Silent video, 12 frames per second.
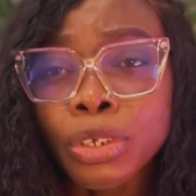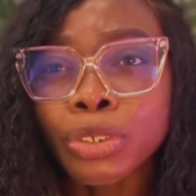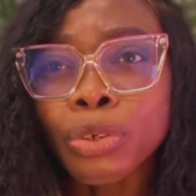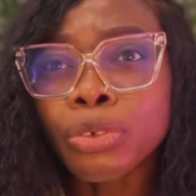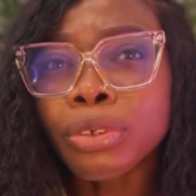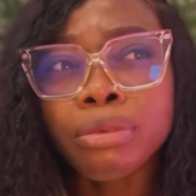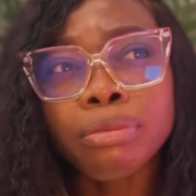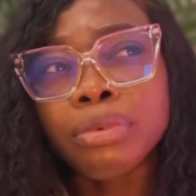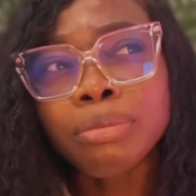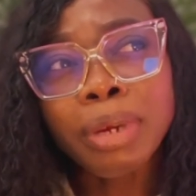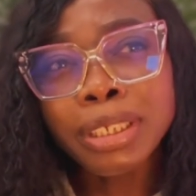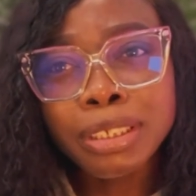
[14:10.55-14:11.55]
So
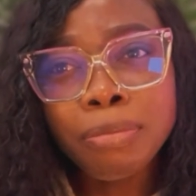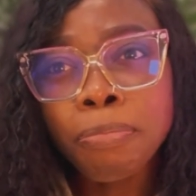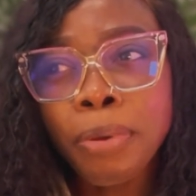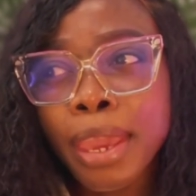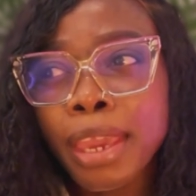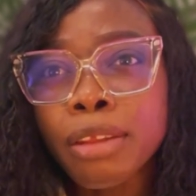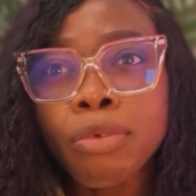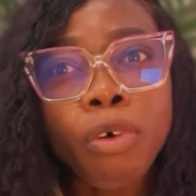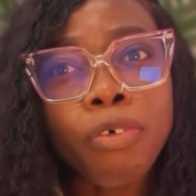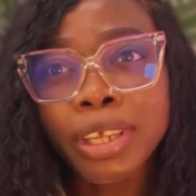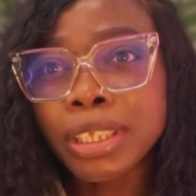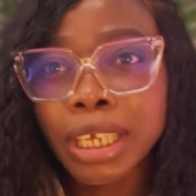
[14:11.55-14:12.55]
imagine paying
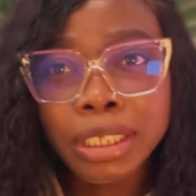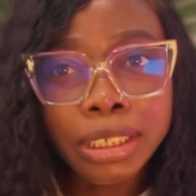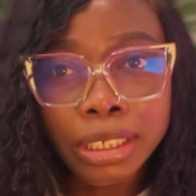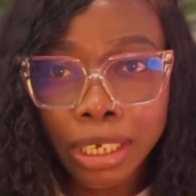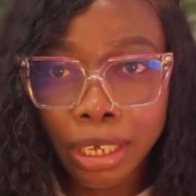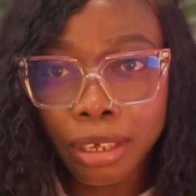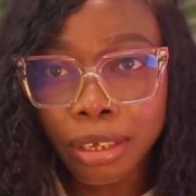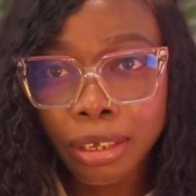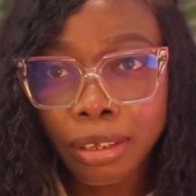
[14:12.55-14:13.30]
over 30K